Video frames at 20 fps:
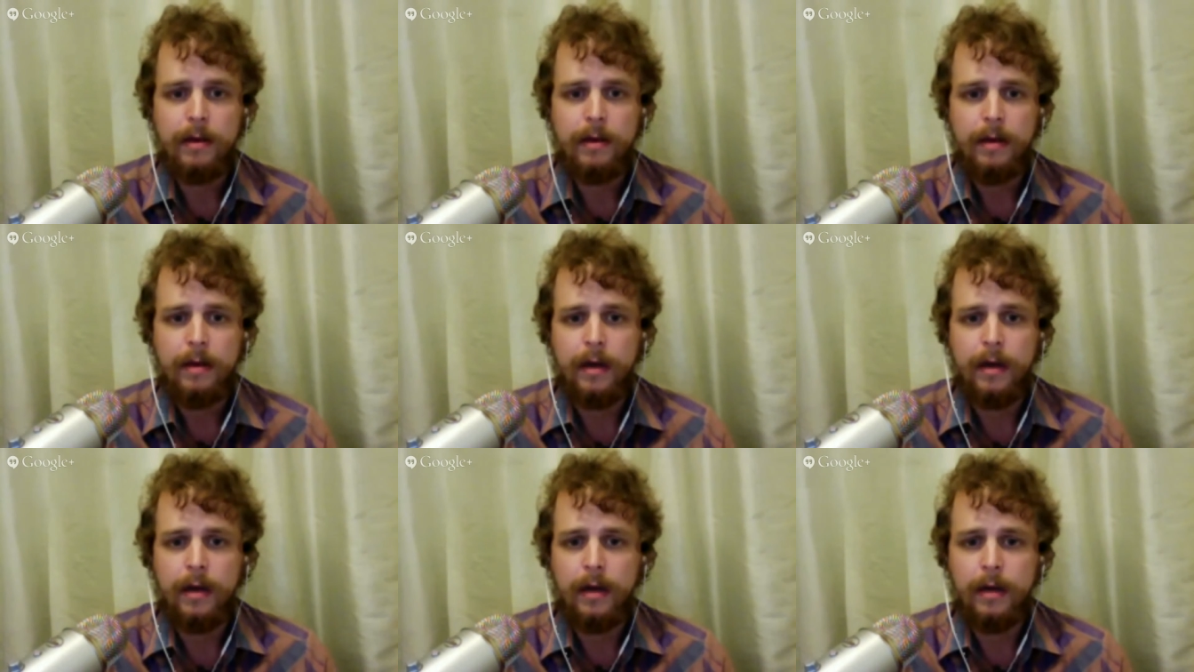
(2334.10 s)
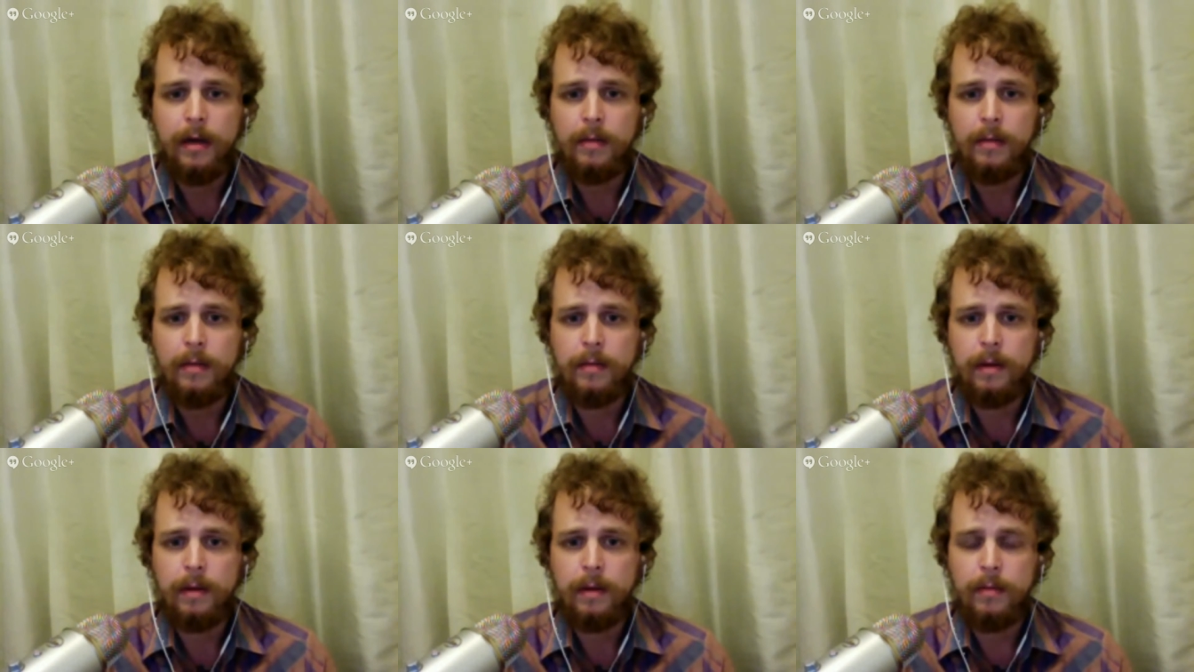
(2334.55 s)

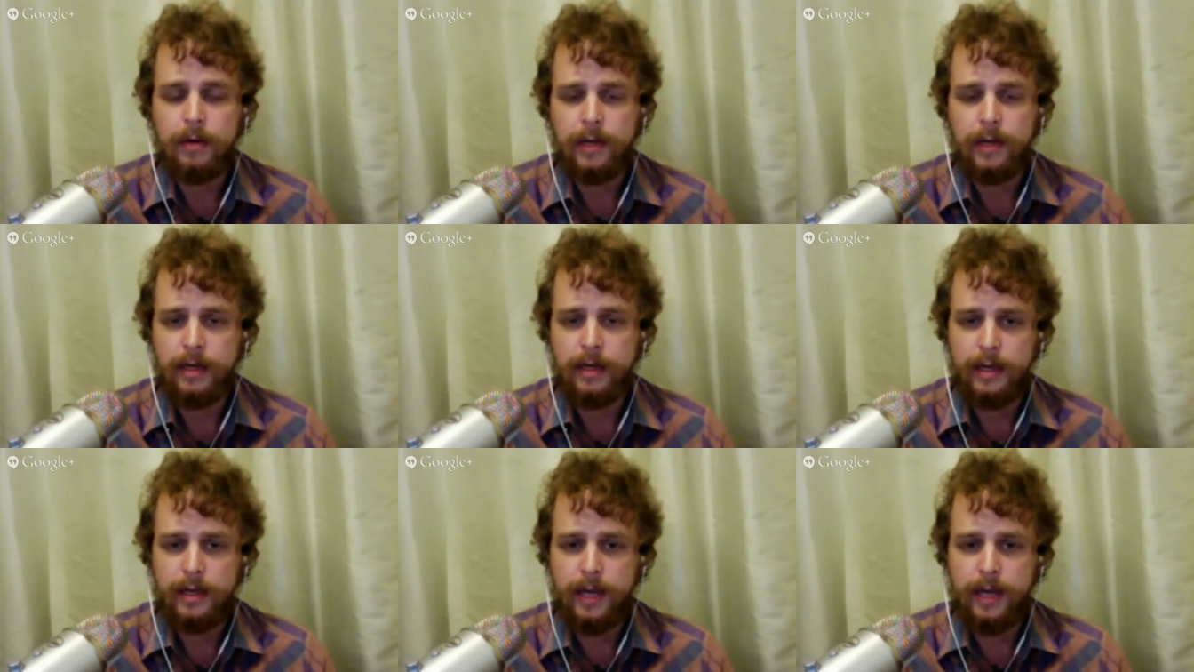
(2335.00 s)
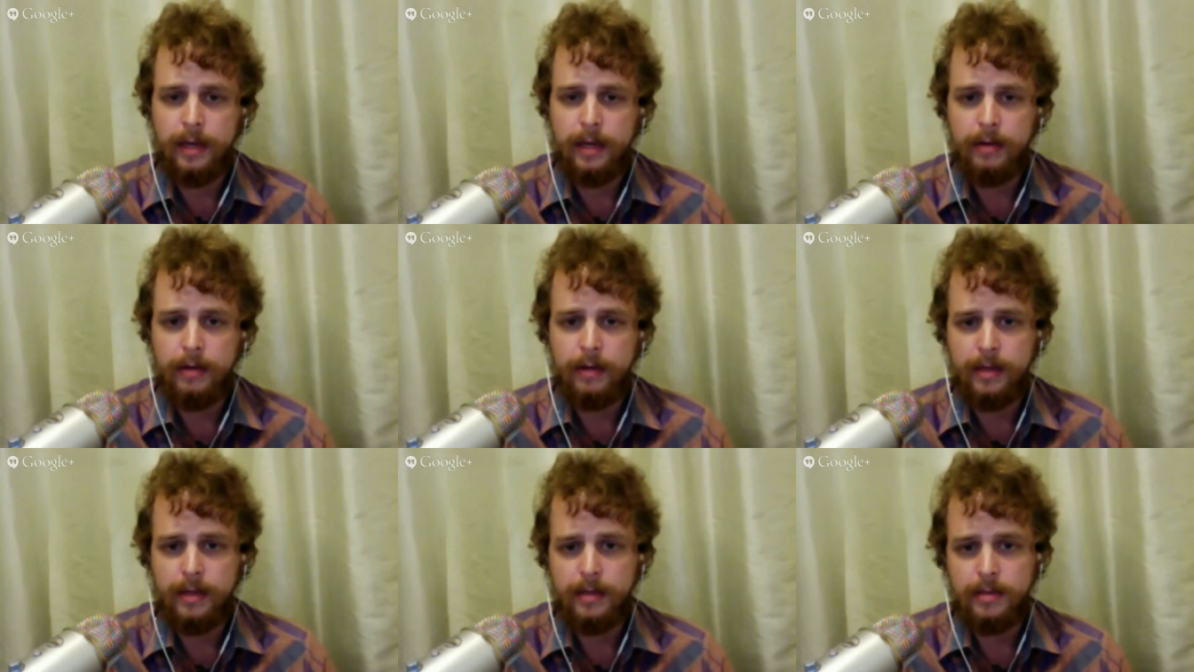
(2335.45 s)
all working
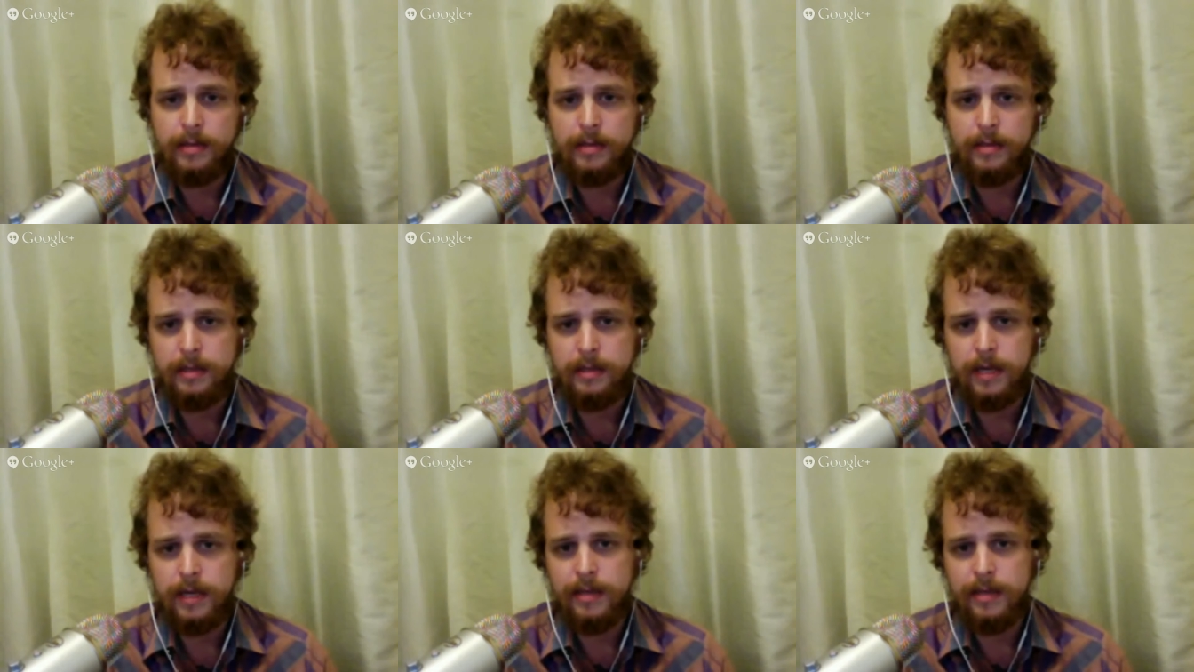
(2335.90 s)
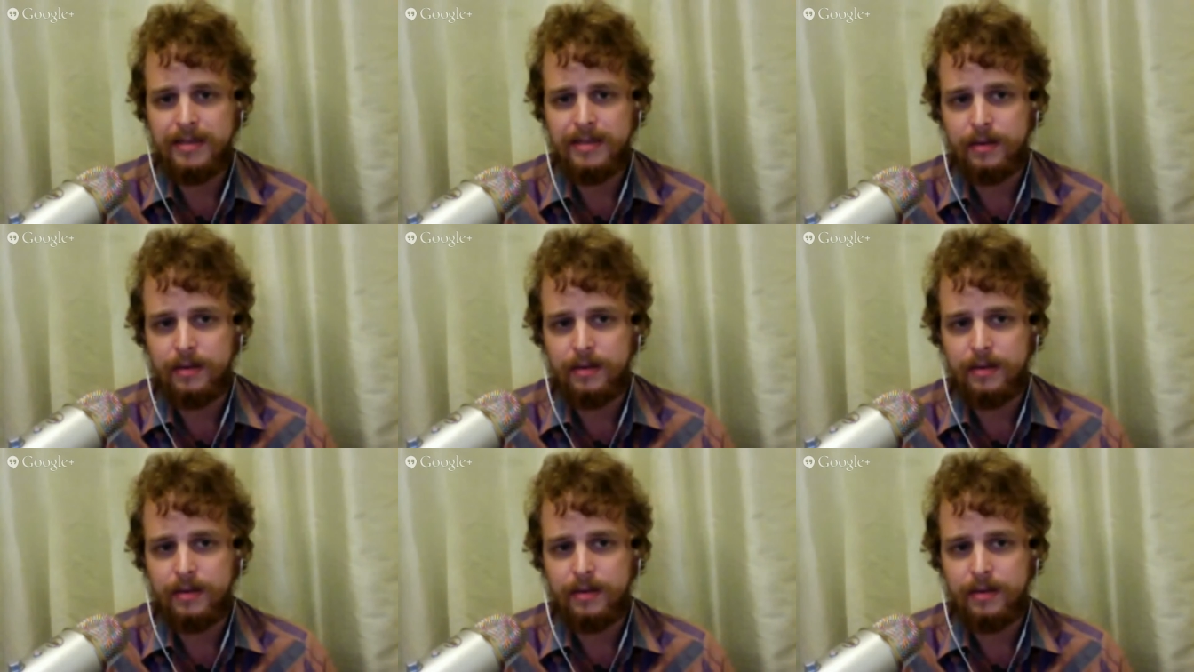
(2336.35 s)
together against the state.